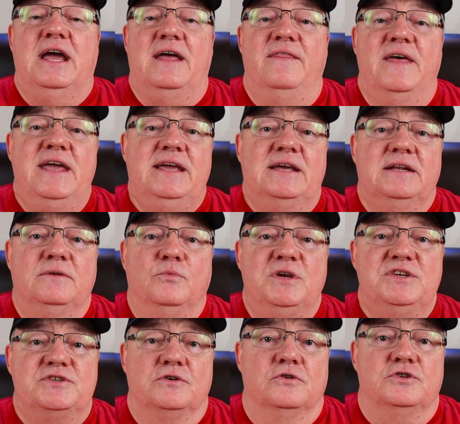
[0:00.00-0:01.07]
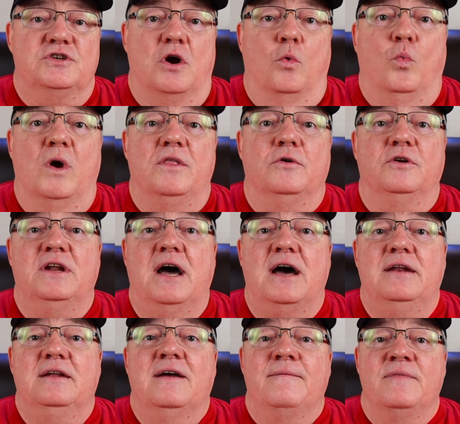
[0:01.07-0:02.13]
and they can research whether or
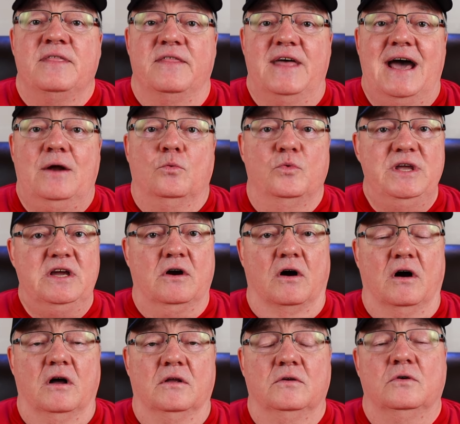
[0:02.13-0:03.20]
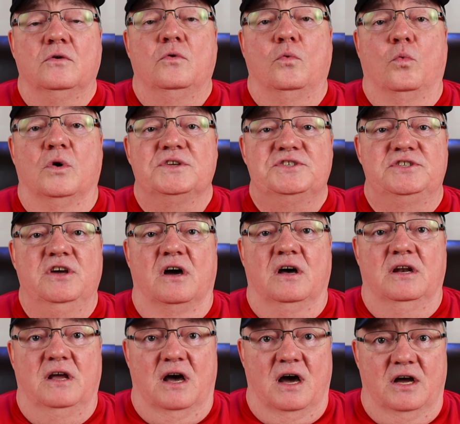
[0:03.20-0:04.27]
not that recall was
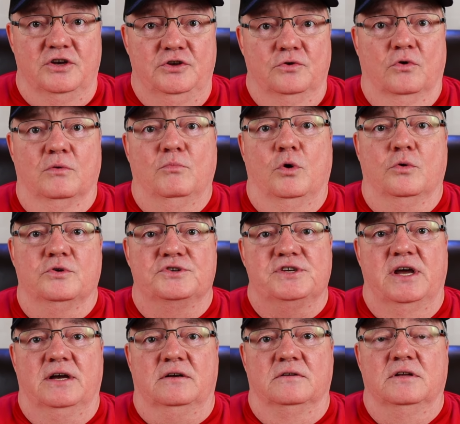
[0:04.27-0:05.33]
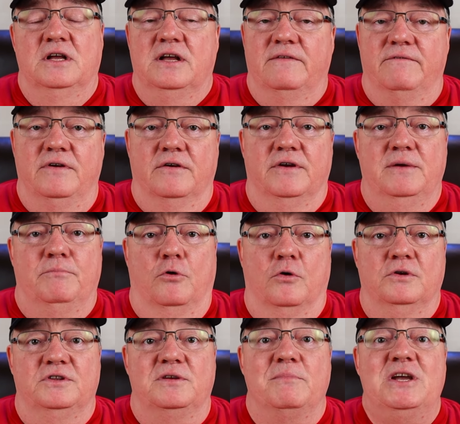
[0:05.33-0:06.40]
done on your motorcycle. Very
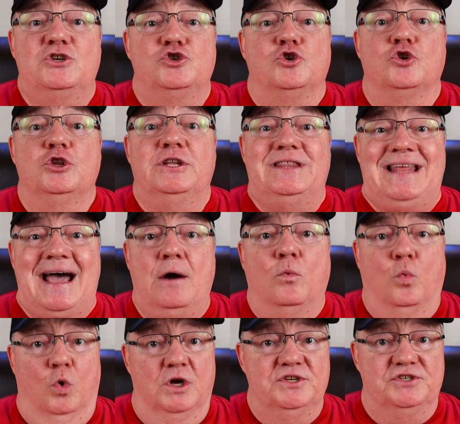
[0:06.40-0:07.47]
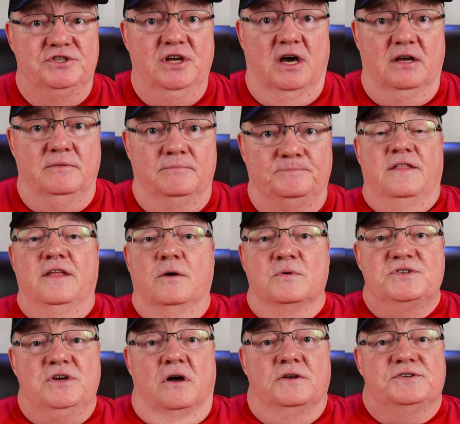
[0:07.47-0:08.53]
important to make sure that that was done. There
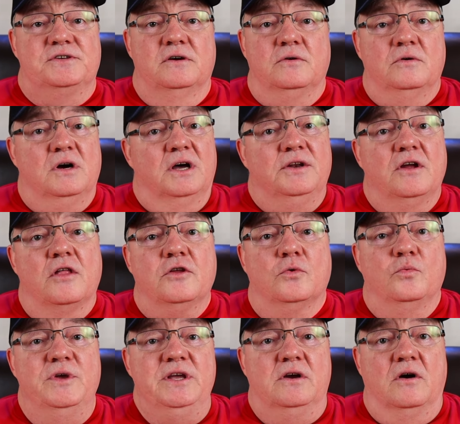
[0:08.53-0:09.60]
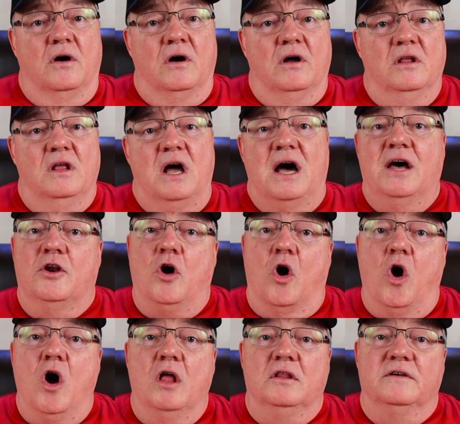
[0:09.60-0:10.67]
was also another recall on
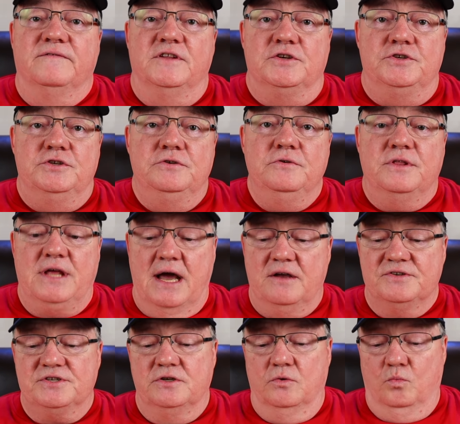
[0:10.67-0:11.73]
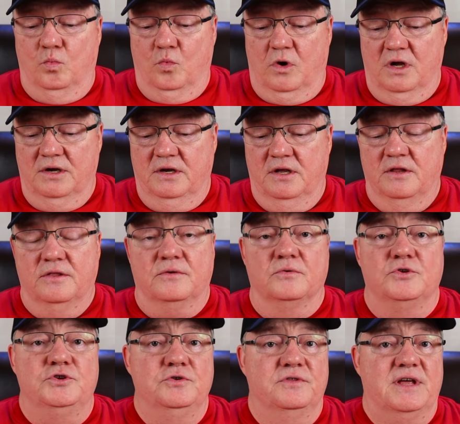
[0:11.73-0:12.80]
all of the 2001
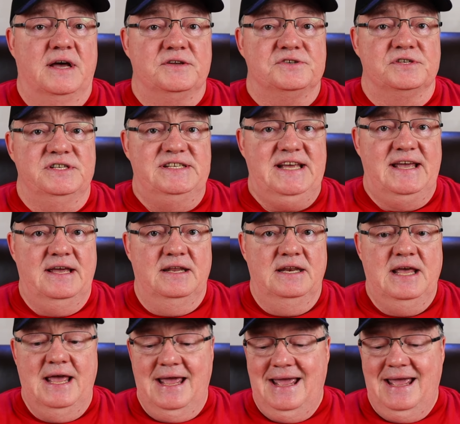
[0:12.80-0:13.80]
through 2010